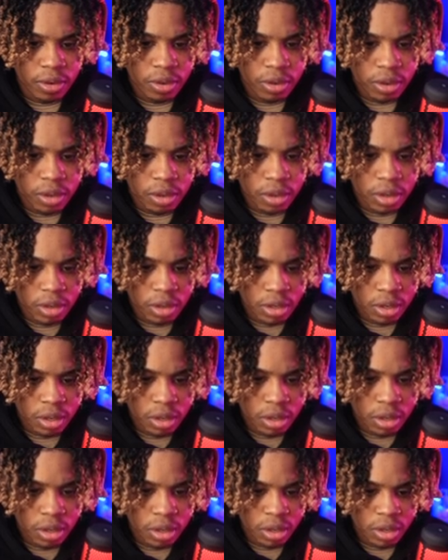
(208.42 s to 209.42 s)

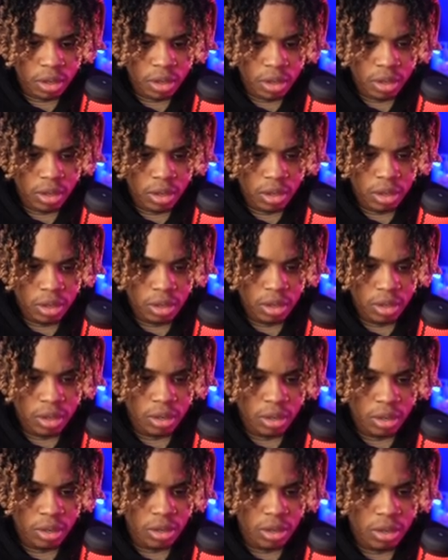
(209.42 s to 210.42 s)

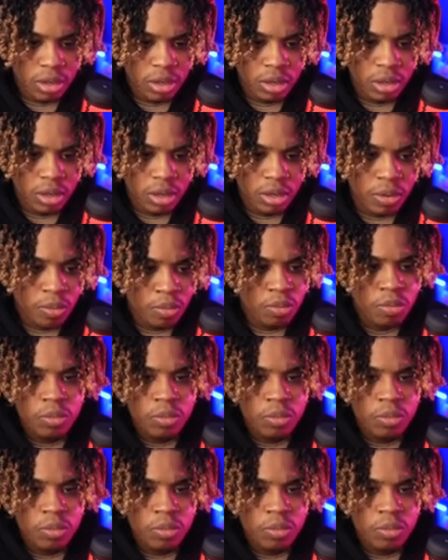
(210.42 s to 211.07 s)
[no speech]